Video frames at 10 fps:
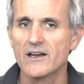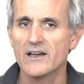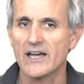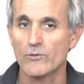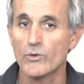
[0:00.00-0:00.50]

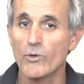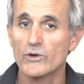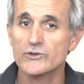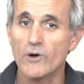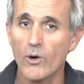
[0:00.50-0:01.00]
and we
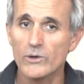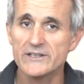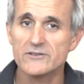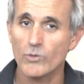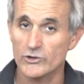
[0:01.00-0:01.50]
want to hold
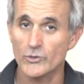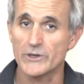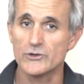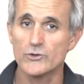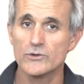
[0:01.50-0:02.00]
it, what
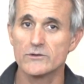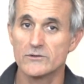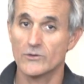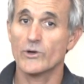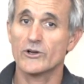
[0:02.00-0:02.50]
do?
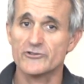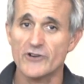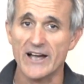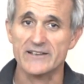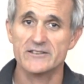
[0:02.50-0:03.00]
We
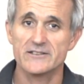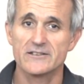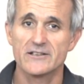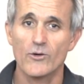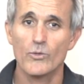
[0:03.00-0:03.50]
contract.
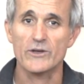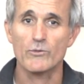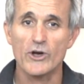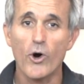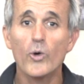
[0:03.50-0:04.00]

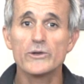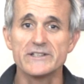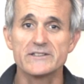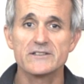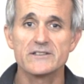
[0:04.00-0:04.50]
We hold
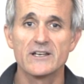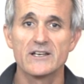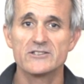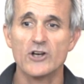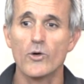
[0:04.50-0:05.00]
it.
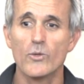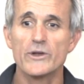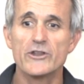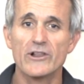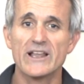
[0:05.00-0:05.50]
So we
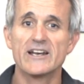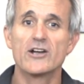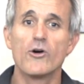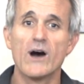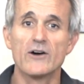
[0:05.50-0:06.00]
don't let it
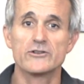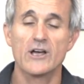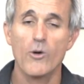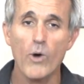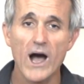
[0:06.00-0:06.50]
go out.
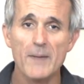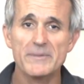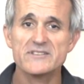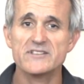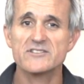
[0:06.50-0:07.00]
What
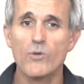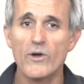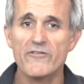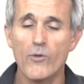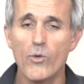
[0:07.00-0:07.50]
happens is
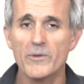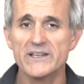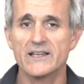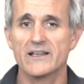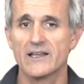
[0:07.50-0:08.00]
if a
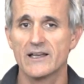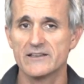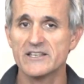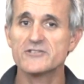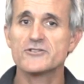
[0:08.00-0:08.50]
woman
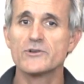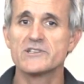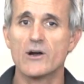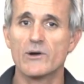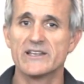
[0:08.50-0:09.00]
needs to
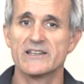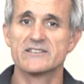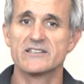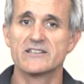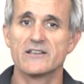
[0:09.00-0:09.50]
ejaculate, it
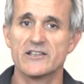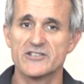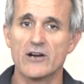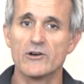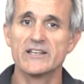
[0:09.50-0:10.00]
doesn't
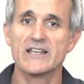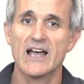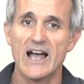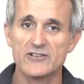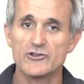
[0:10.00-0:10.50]
ejaculate,
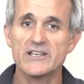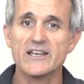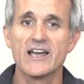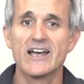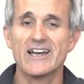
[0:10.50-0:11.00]

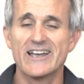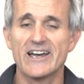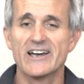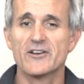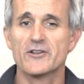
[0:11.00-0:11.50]
actually
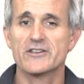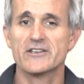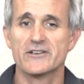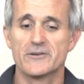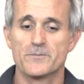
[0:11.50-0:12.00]

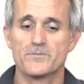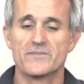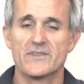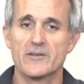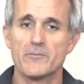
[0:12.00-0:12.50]
the